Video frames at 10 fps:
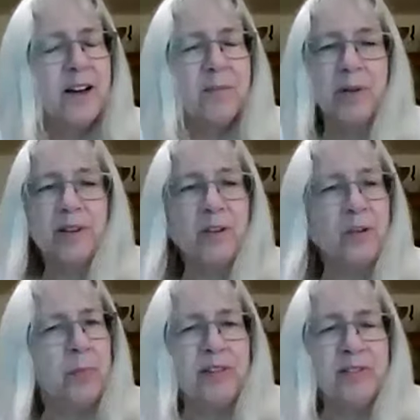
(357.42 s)
but the
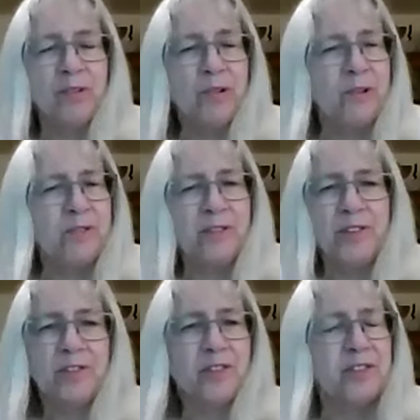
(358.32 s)
newbies learn
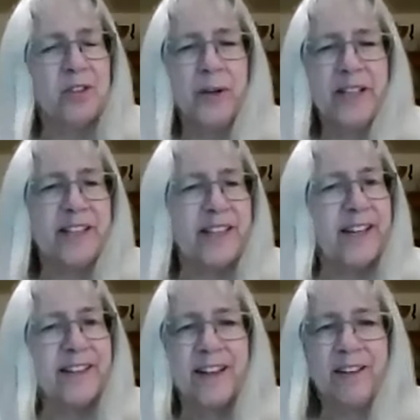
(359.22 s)
just as quickly,
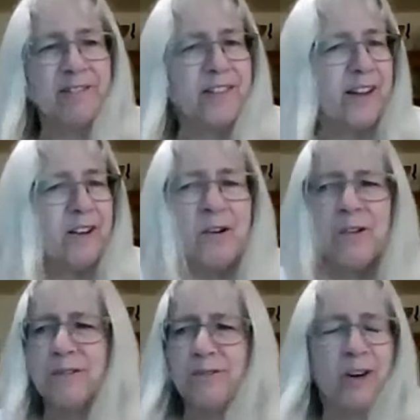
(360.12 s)
and they
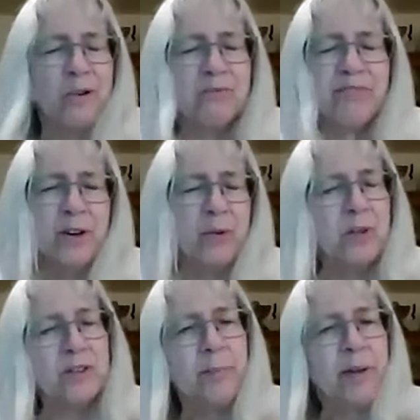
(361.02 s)
all are very
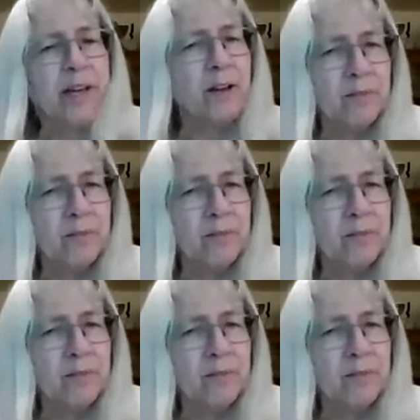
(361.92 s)
welcoming.